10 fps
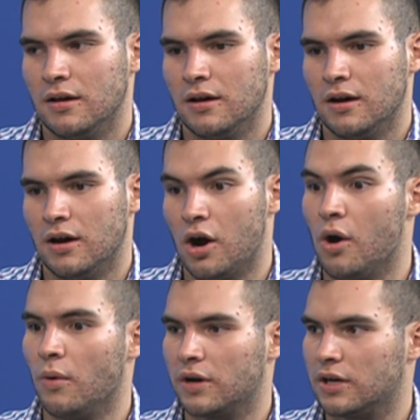
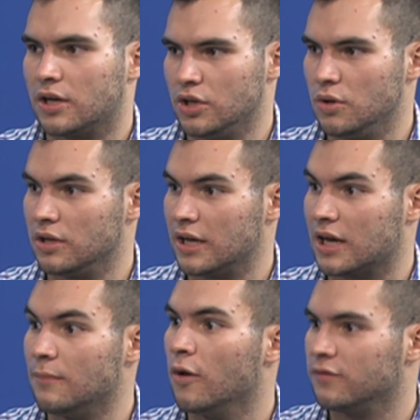oh, can you like come
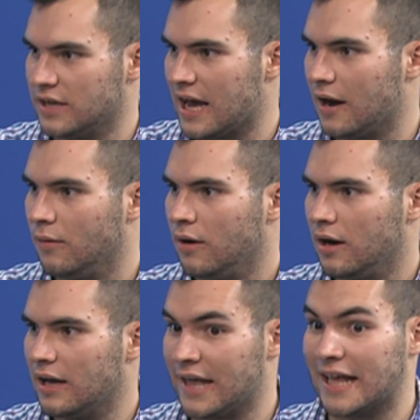over now?
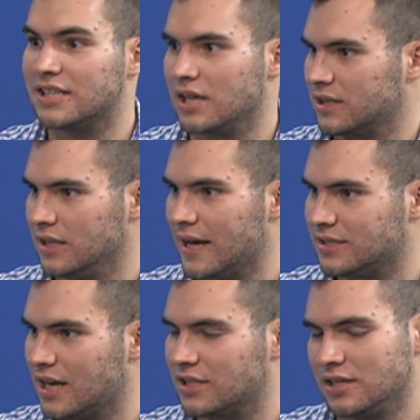And that's like the last
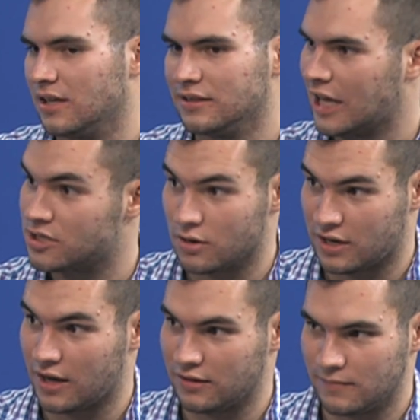text. That's okay.